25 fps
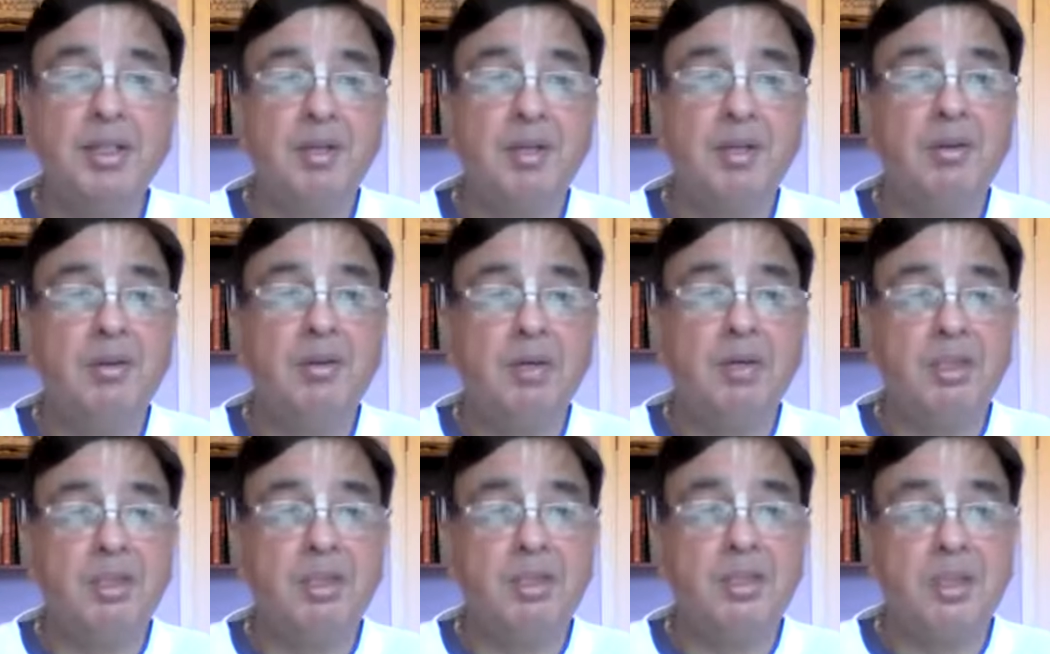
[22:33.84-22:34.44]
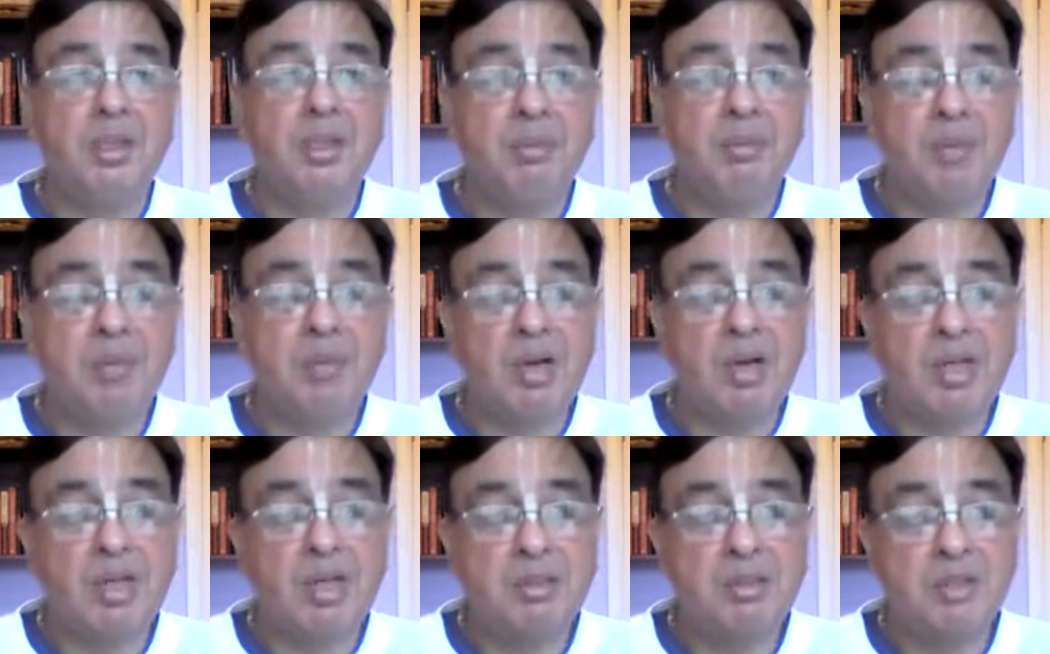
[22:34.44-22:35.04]
what
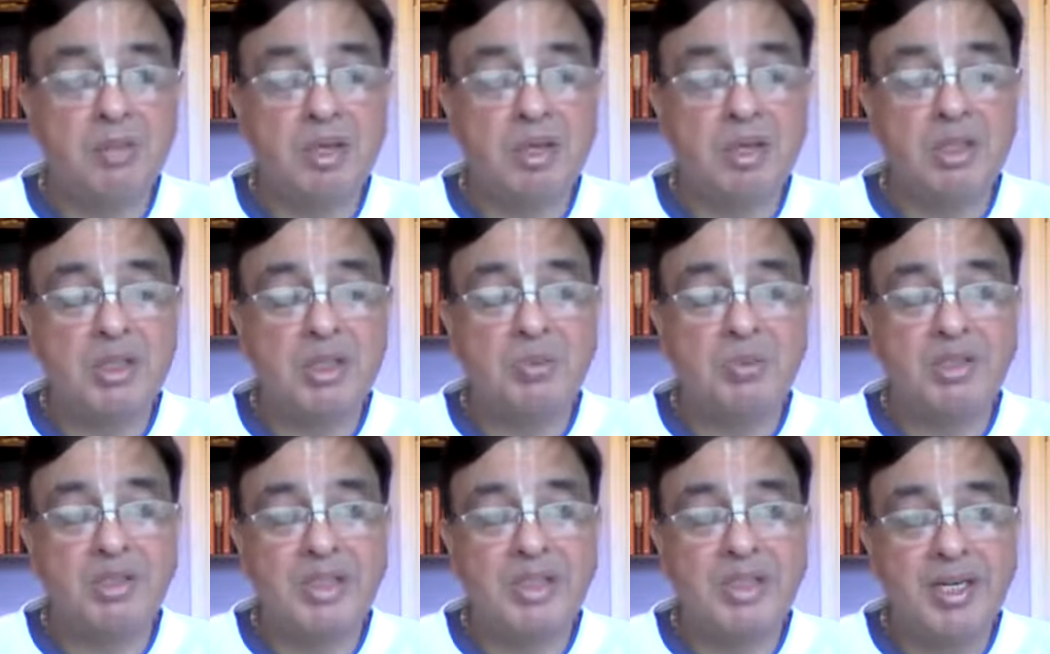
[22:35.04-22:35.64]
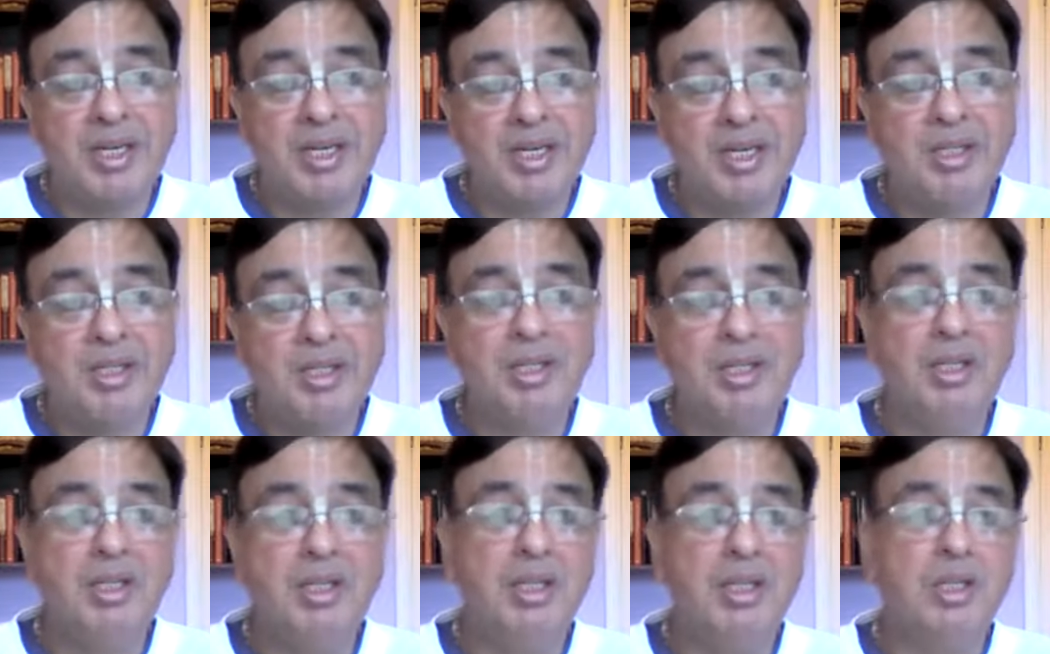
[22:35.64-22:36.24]
Prahlada Maharaj was saying.
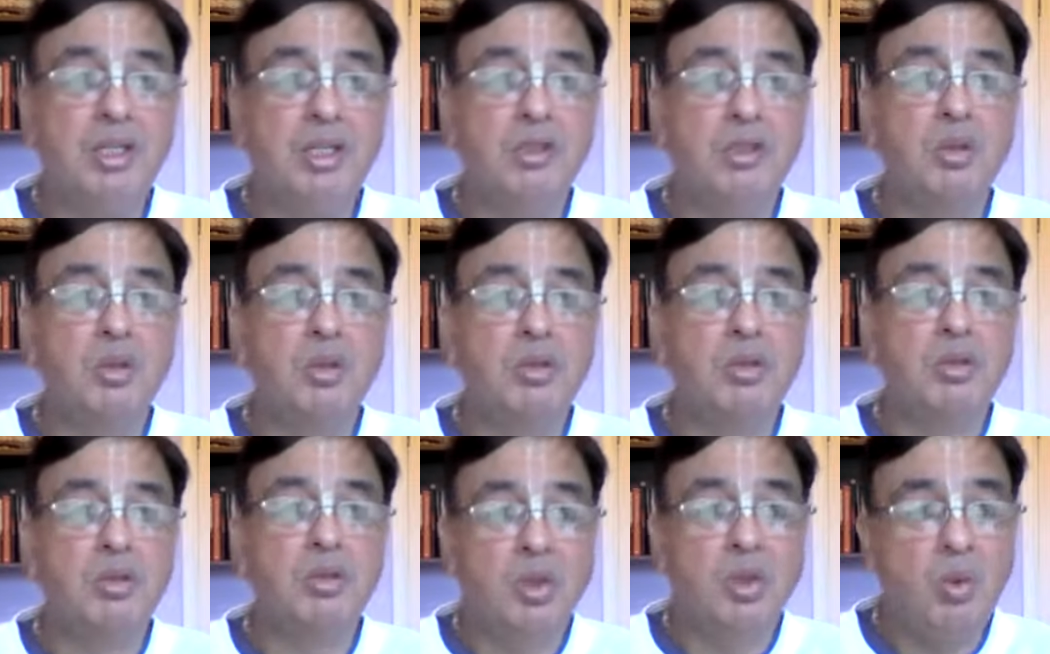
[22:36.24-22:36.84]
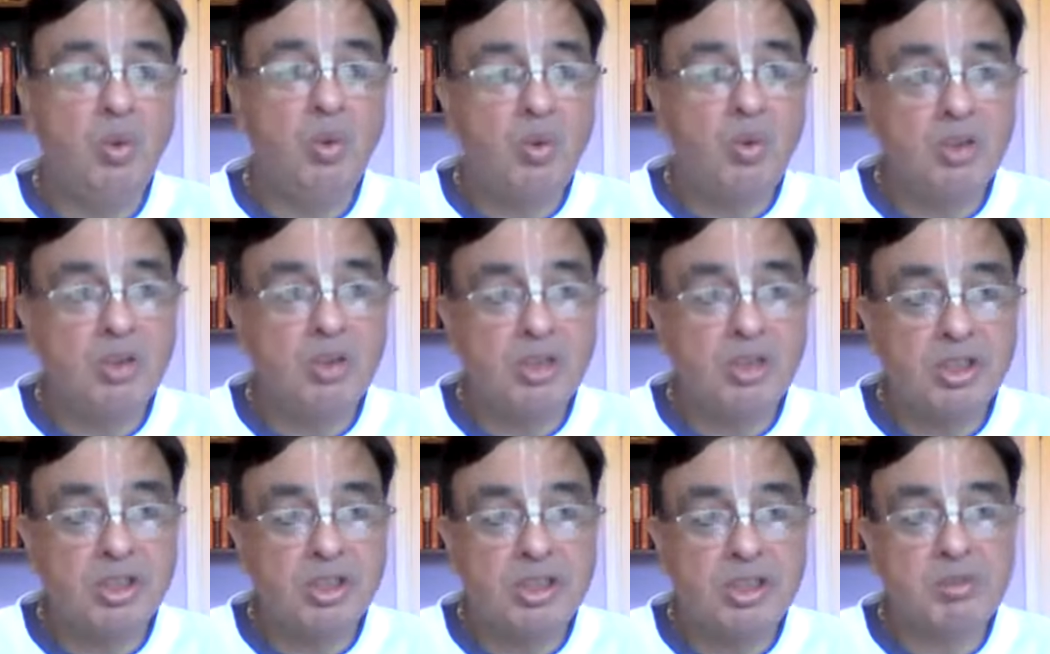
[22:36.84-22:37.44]
So the Lord
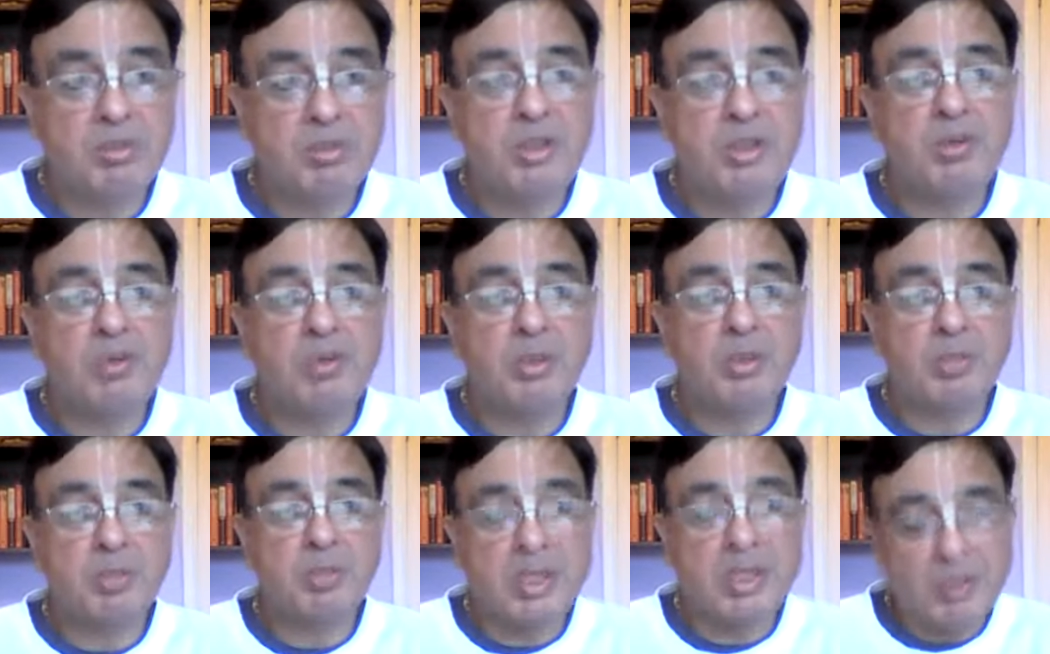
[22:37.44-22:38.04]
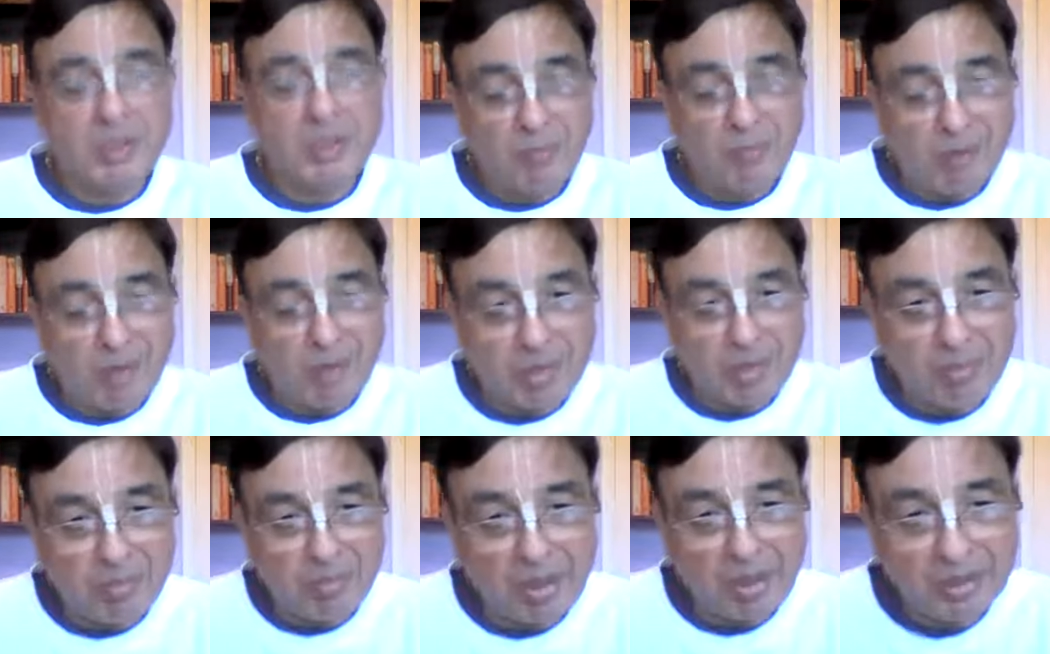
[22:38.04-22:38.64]
Narsimhadeva was
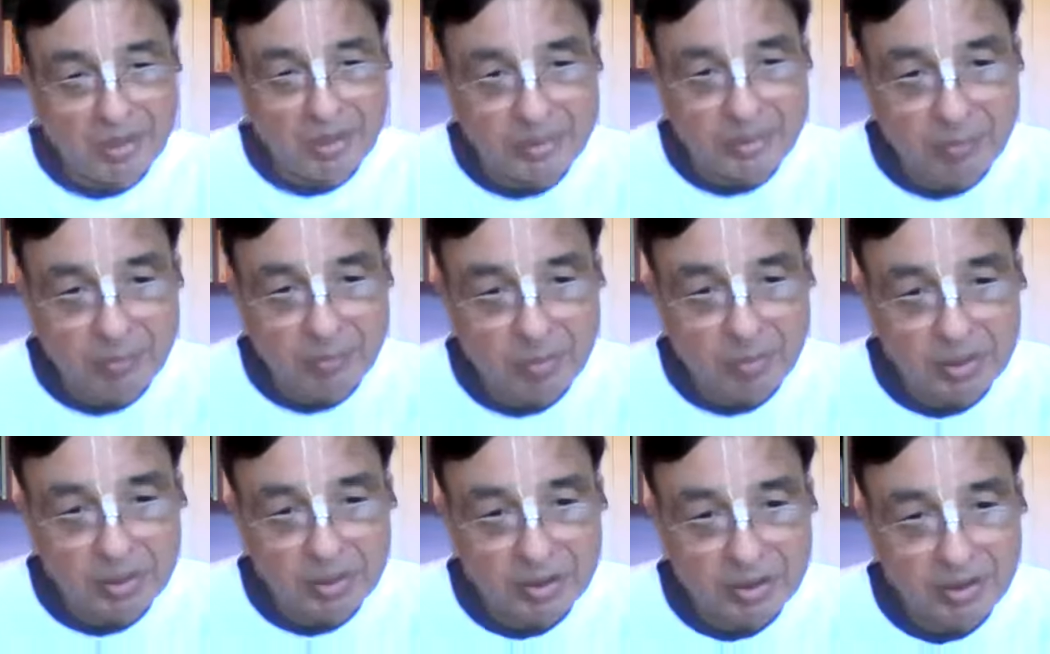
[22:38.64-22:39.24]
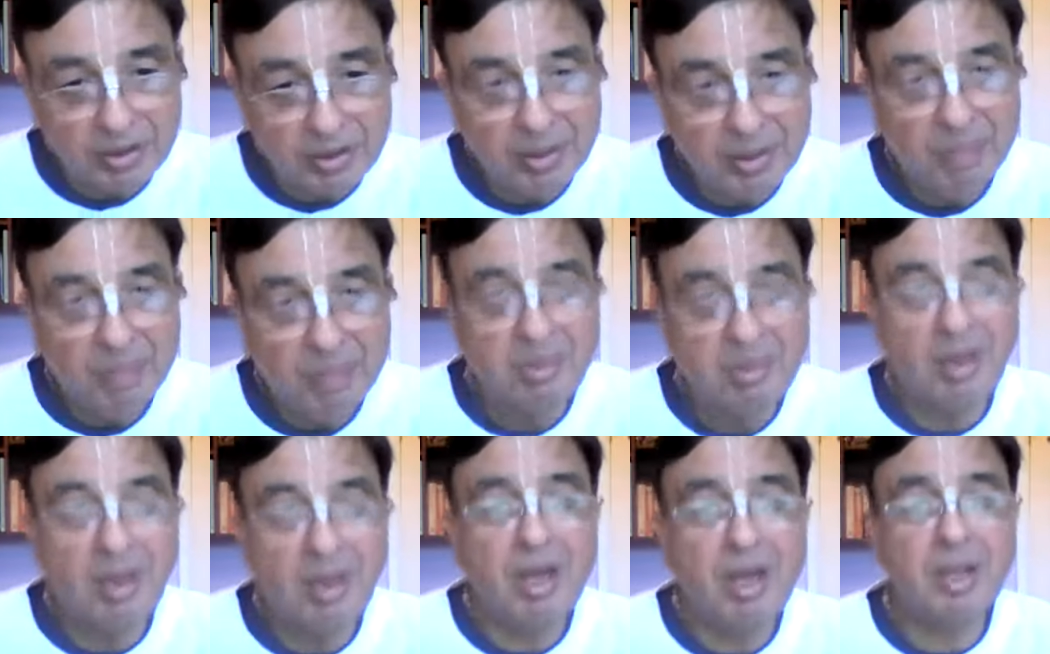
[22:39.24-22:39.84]
pacified by the devotee
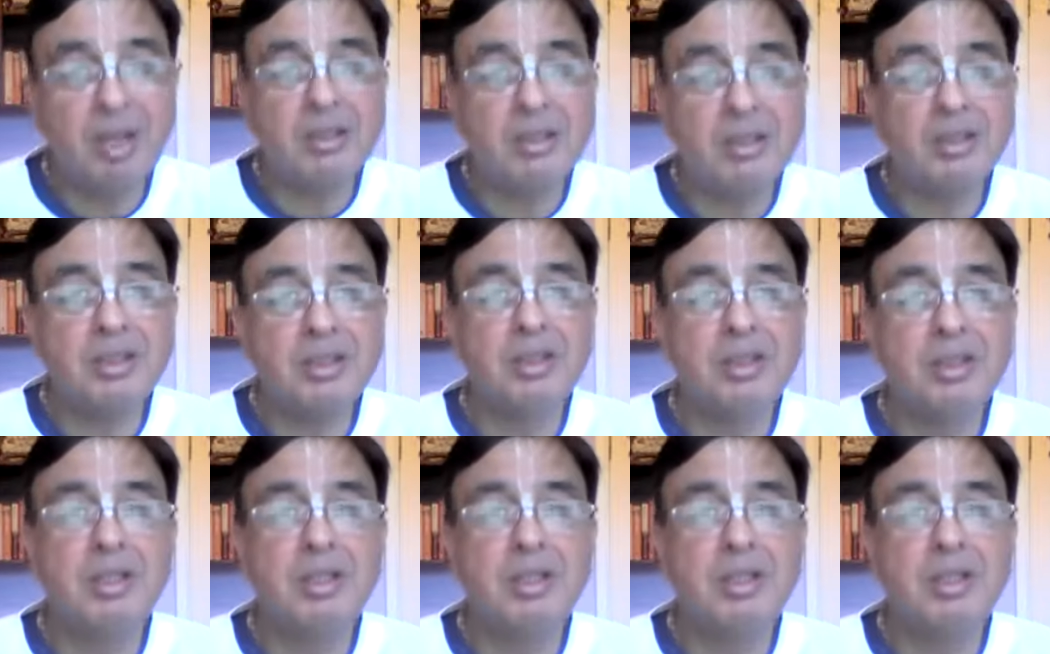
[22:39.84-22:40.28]
Prahlada.